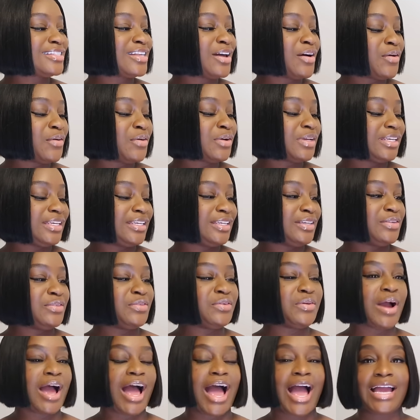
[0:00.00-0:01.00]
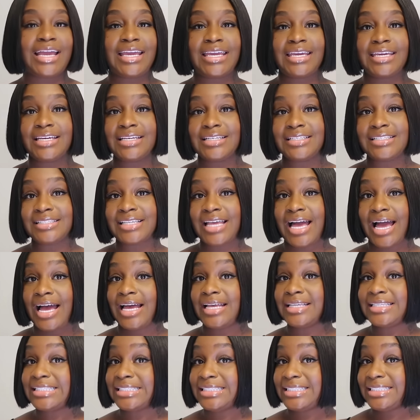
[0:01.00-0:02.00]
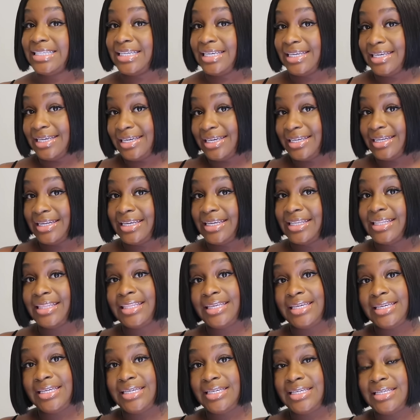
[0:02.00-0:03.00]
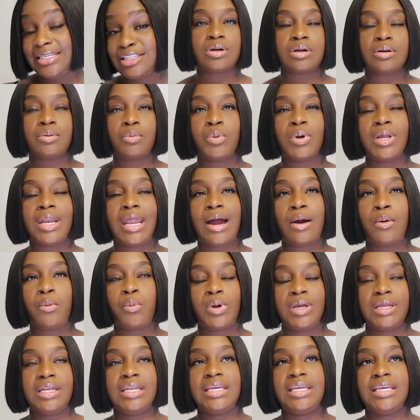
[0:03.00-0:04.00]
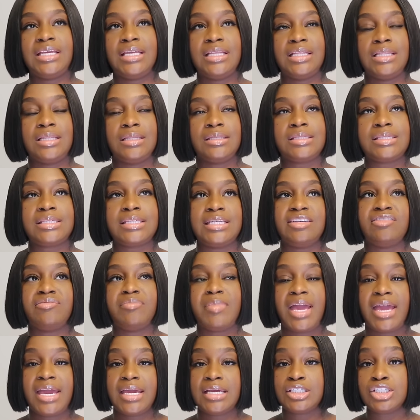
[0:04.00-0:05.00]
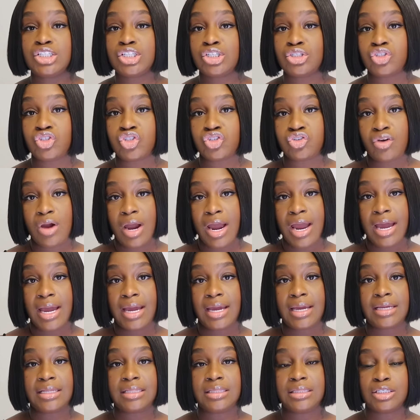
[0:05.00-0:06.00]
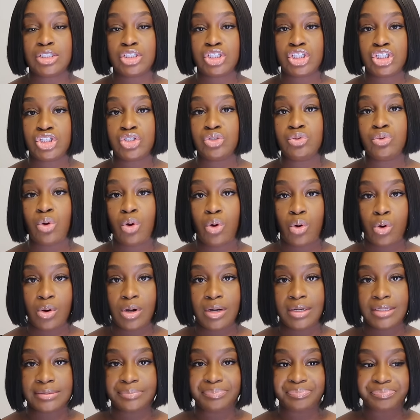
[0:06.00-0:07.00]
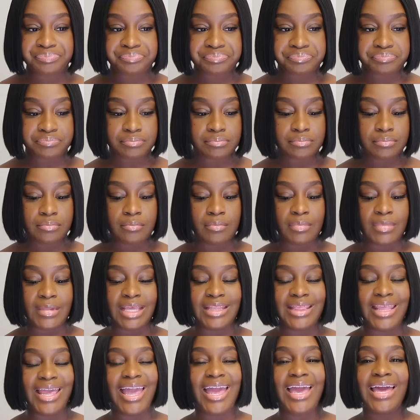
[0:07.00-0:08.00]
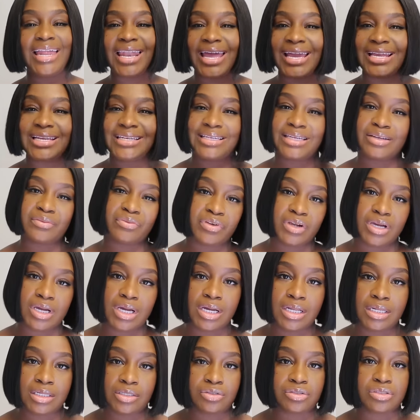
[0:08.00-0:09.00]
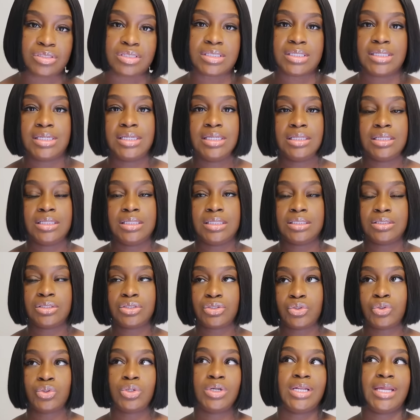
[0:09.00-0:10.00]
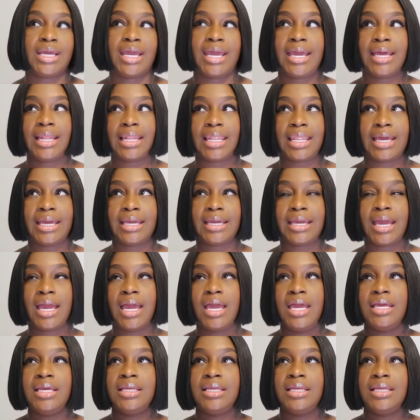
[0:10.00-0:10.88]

so cute. I get a size 10 in these. When I went in Steve Madden to try the shoe on, they had like different colors in the store. They had like